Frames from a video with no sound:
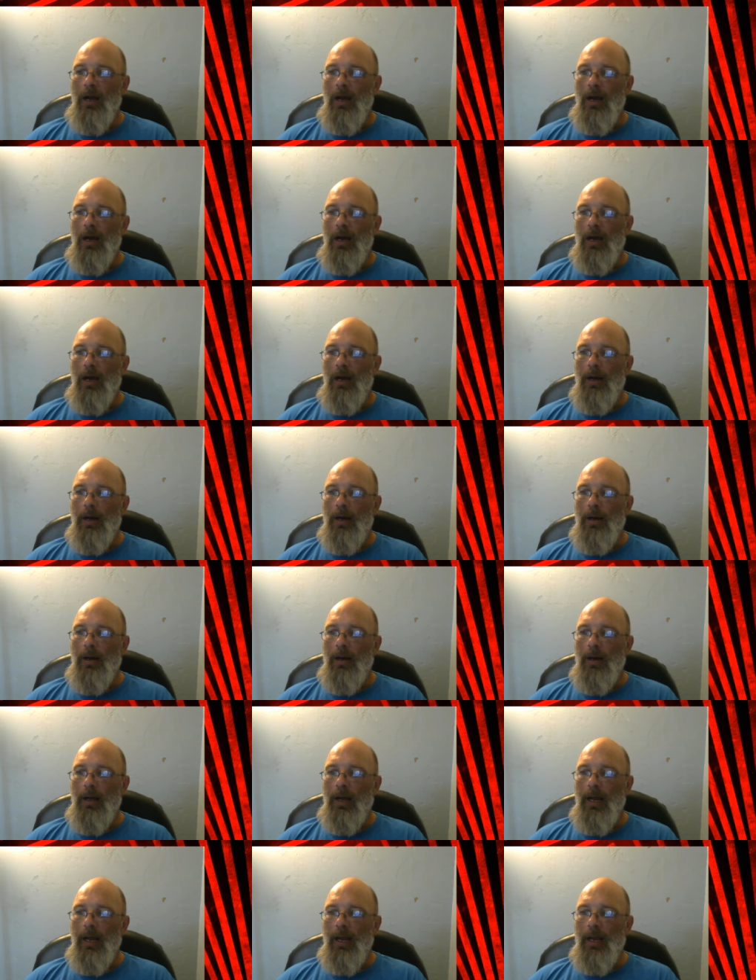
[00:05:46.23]

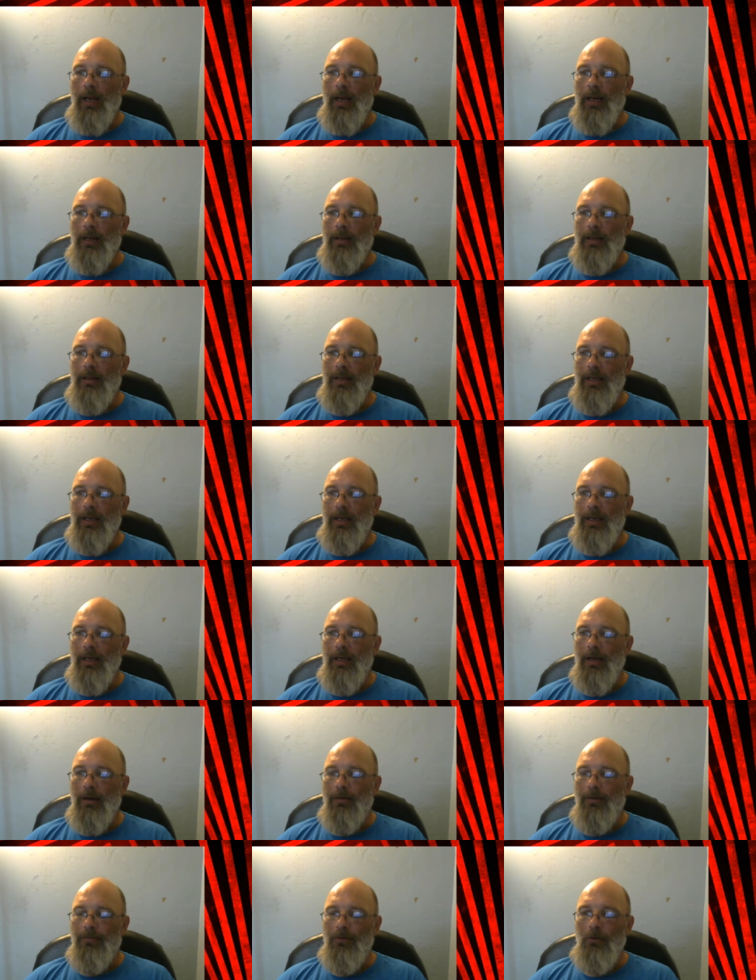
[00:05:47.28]
and
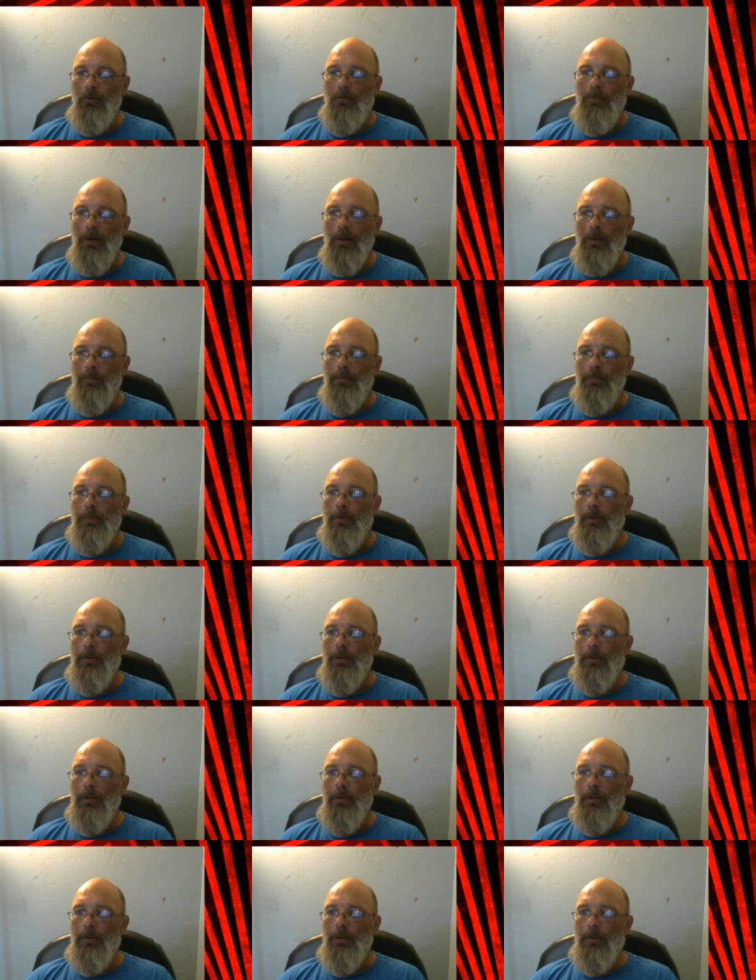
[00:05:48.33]
the fuel pump.